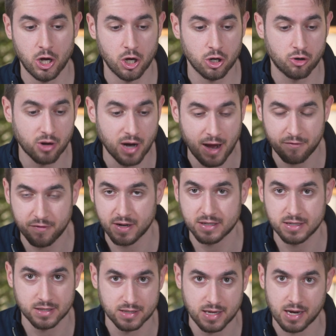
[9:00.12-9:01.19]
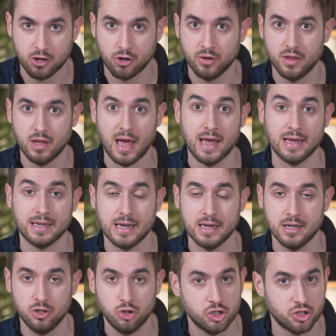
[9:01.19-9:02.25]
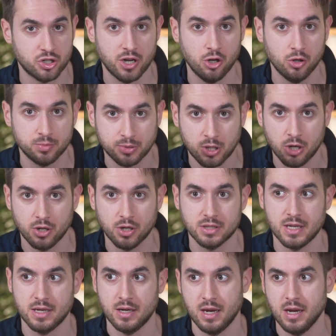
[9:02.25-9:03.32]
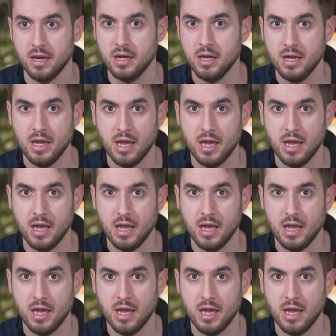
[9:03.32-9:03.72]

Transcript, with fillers: a graphic designer that can illustrate your product in a